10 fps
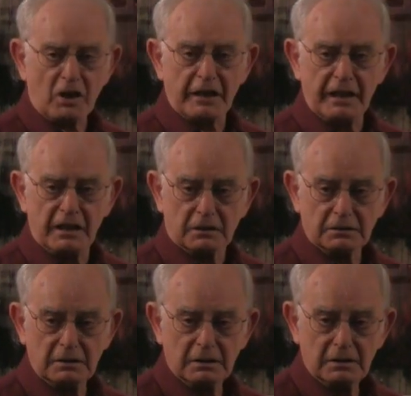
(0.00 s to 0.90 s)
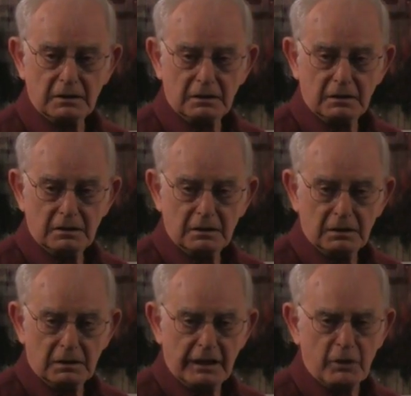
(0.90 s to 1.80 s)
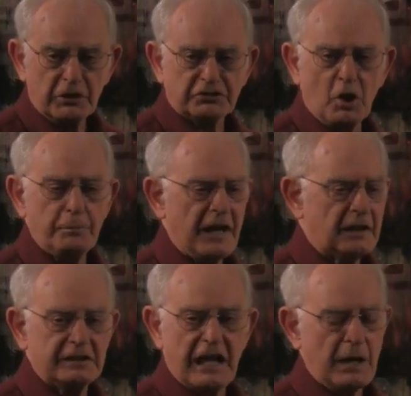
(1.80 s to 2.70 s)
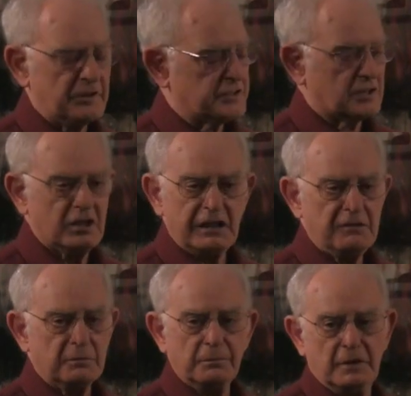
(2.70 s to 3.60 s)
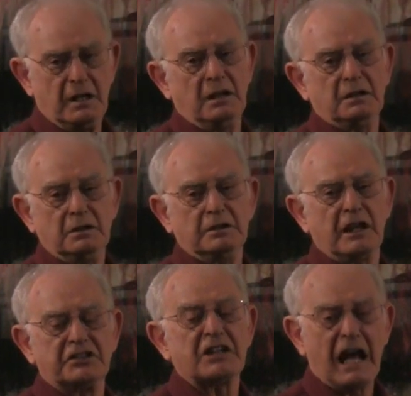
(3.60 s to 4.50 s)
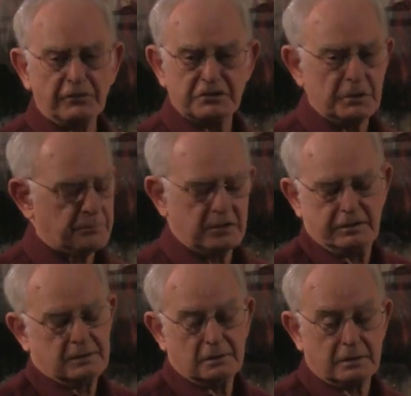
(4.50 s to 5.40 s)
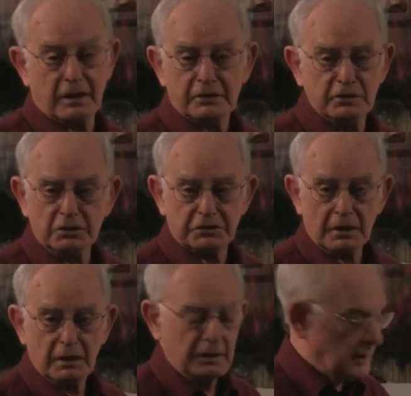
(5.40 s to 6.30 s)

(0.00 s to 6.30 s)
Bunker Hill. It was so badly damaged it couldn't even, they salvaged it but couldn't use it.